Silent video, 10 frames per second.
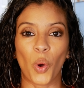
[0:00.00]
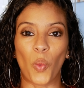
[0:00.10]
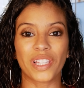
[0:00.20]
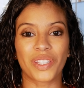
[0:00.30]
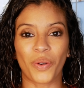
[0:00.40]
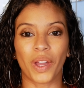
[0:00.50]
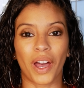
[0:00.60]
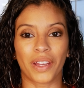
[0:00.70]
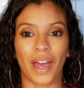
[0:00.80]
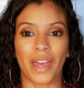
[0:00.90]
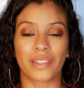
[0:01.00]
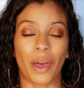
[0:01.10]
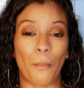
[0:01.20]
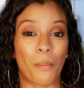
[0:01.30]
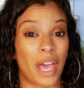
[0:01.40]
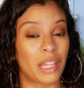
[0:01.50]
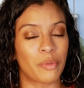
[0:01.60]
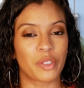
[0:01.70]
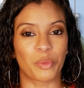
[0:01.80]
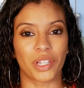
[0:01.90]
What's going on guys? My
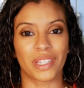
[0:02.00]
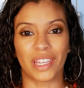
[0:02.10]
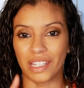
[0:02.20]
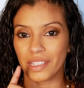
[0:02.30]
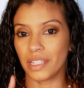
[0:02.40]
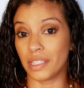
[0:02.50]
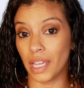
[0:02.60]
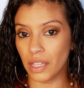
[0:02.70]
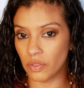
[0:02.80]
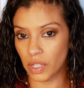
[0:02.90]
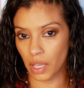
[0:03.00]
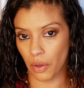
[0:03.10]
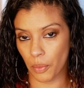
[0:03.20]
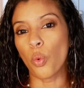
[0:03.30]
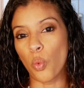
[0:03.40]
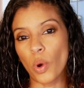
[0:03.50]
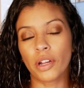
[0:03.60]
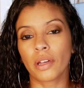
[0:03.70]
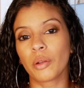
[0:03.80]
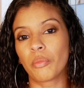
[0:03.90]
name is Marissa and in today's video,
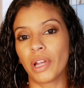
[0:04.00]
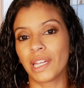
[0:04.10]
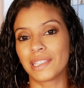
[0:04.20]
we're gonna break